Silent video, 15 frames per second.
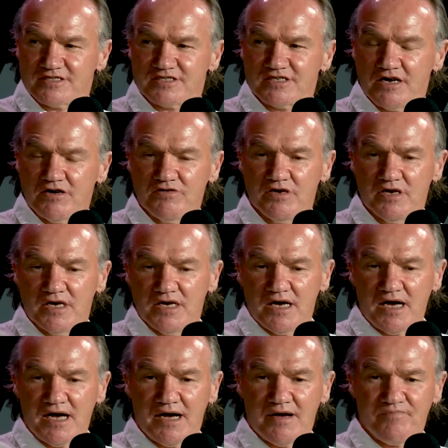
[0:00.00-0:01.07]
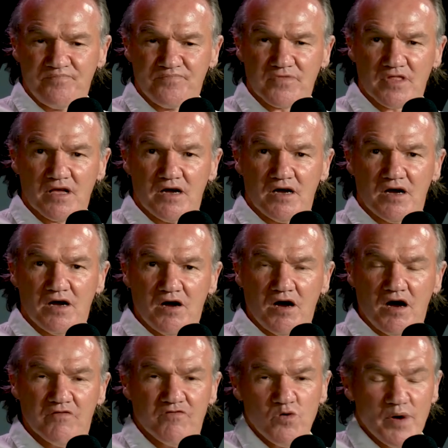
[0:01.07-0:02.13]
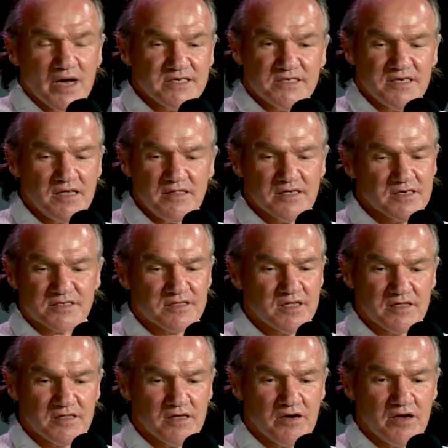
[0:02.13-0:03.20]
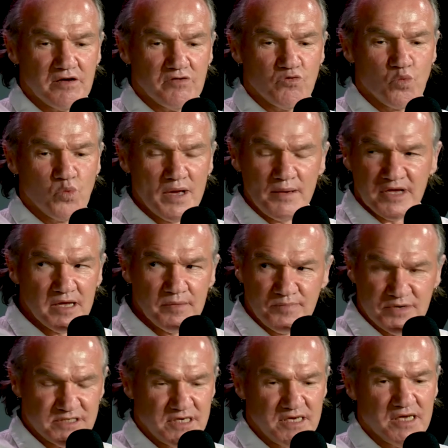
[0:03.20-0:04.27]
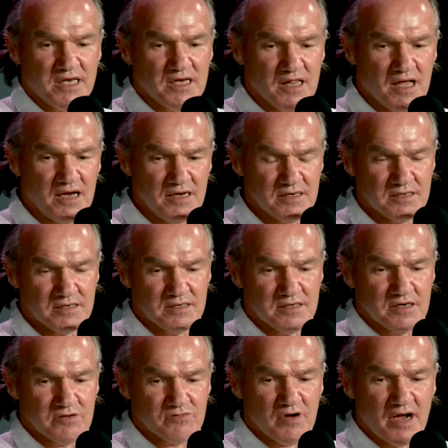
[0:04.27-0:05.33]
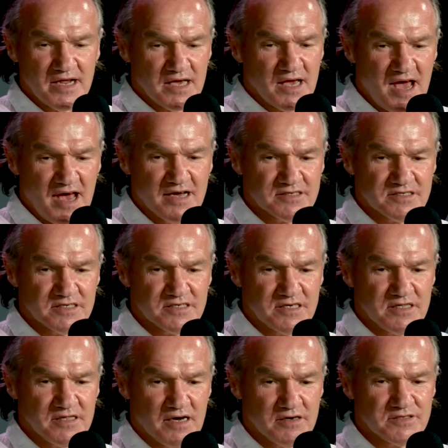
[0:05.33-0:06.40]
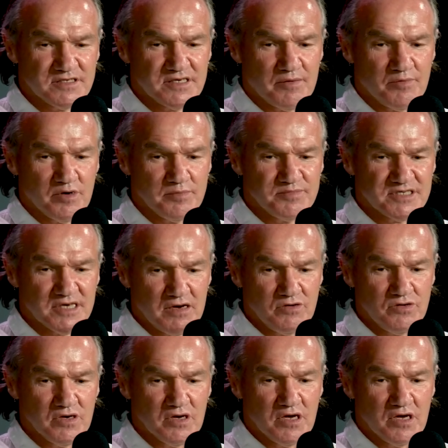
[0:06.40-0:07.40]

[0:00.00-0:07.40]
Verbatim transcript: So um, I've always said this, that women in particular running houses in those suburbs, so...